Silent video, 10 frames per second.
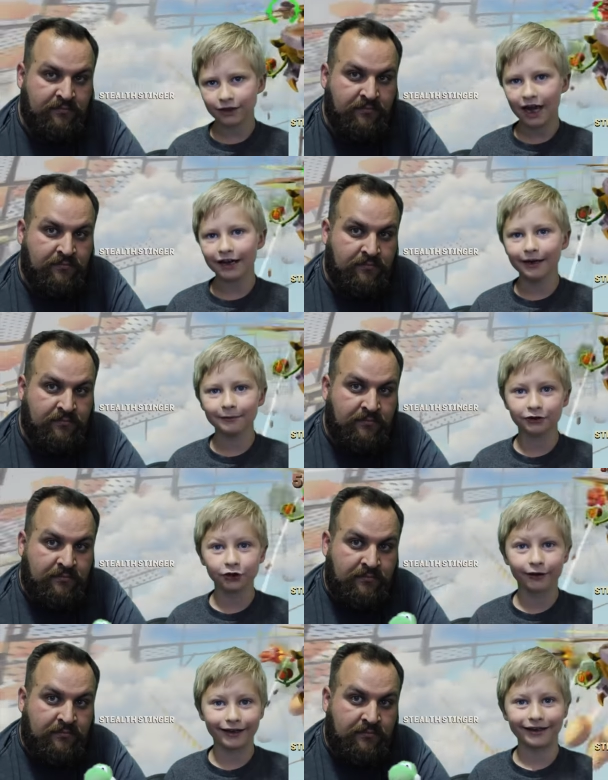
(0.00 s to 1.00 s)
Speaker 1: I am
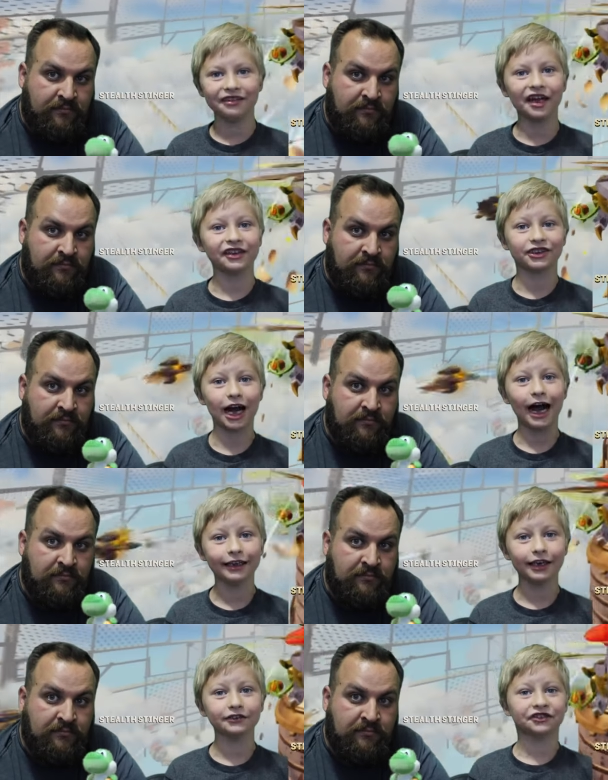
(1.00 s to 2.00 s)
shooting the
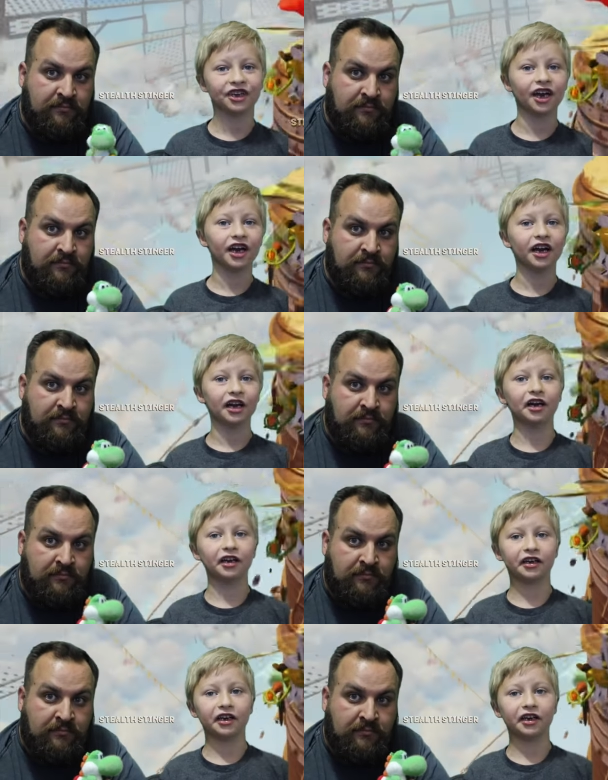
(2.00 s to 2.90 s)
giant